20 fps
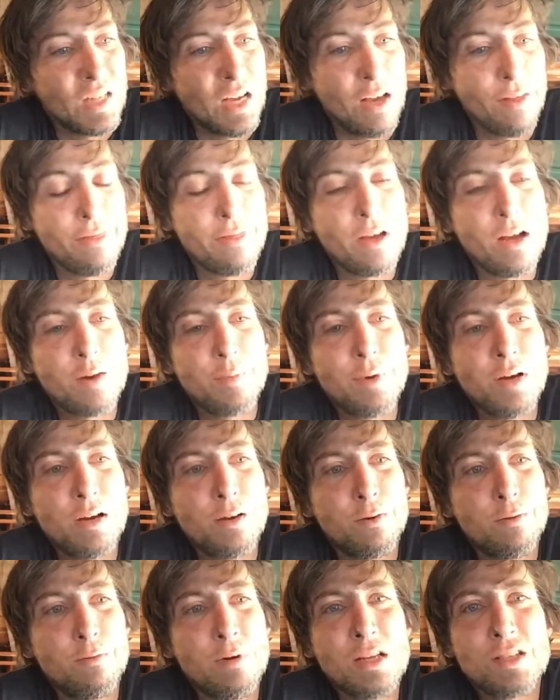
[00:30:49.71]
I thought
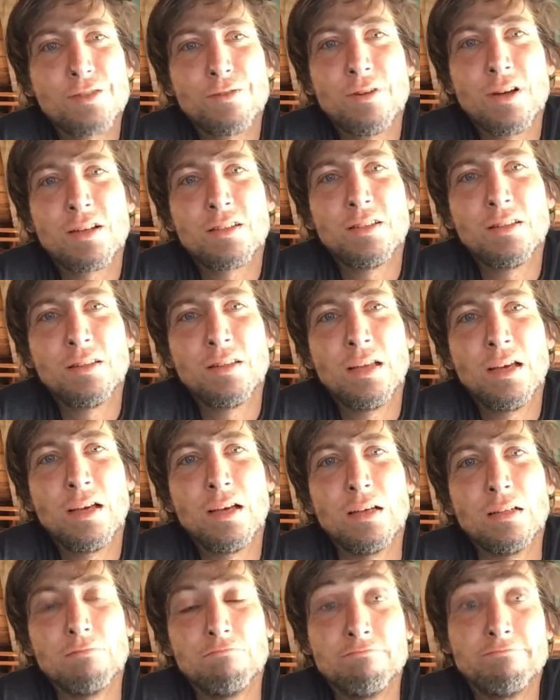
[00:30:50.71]
about resurrecting
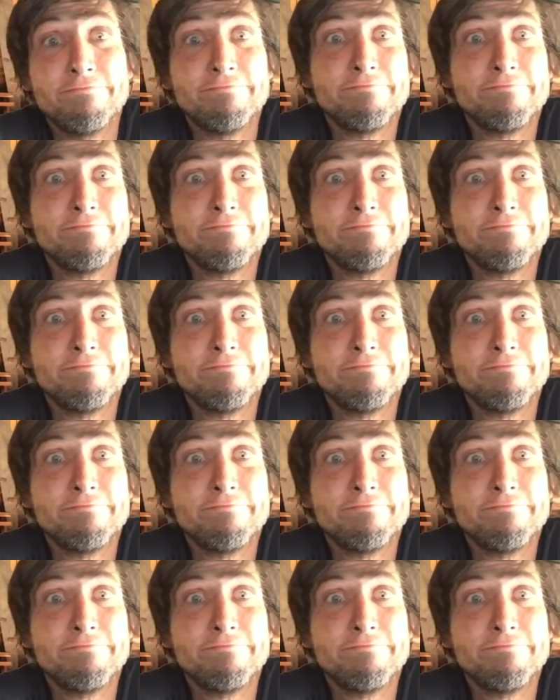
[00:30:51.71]
that.